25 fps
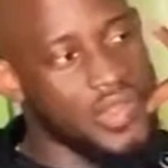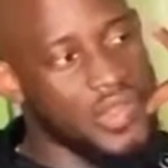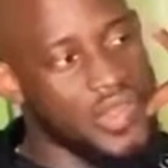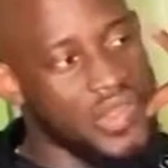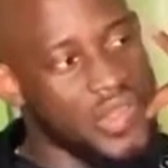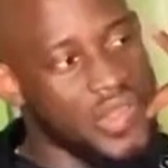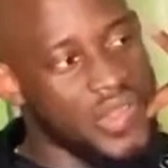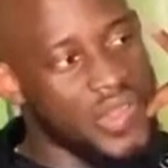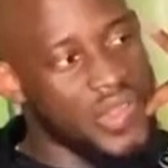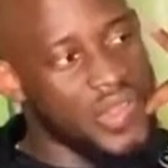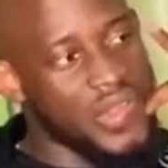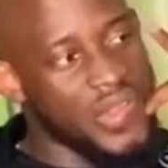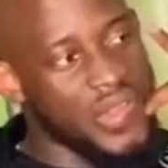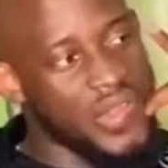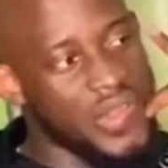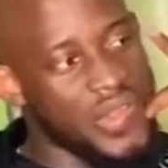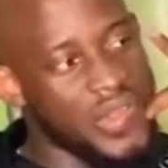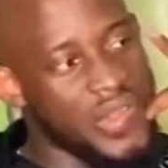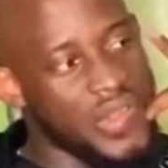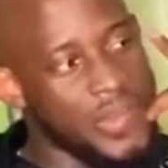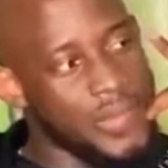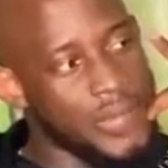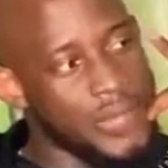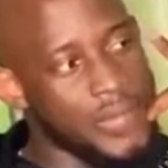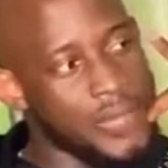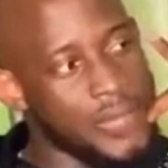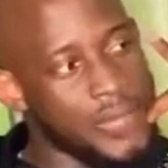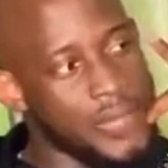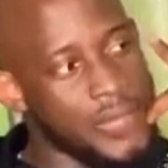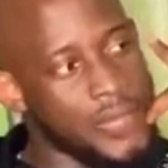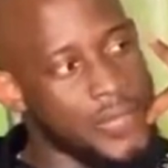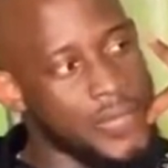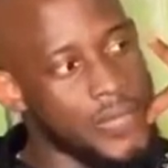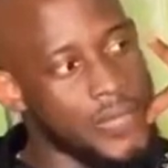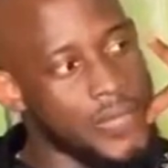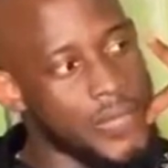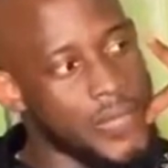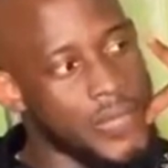
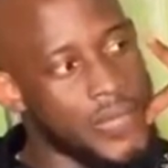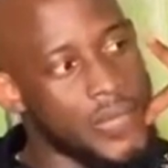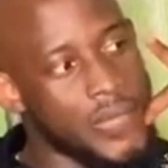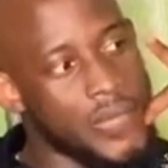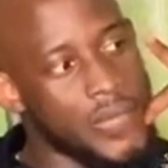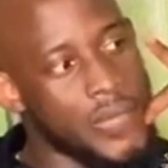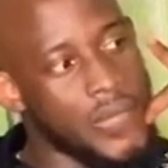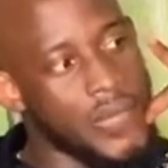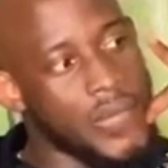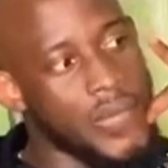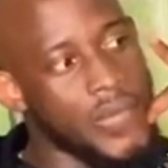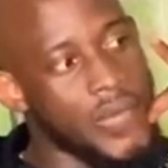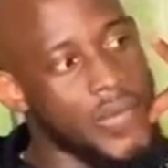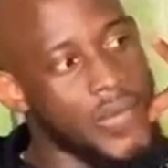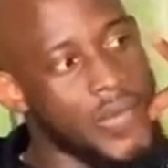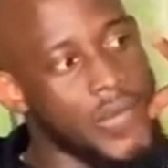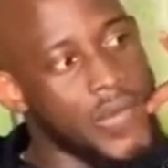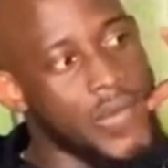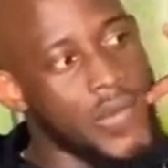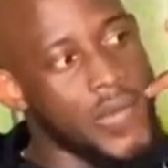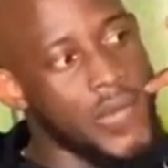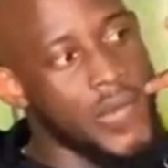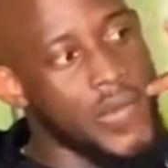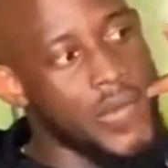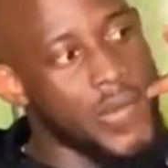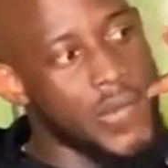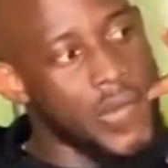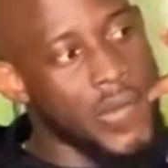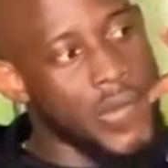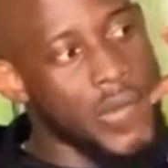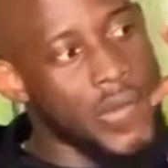(silent)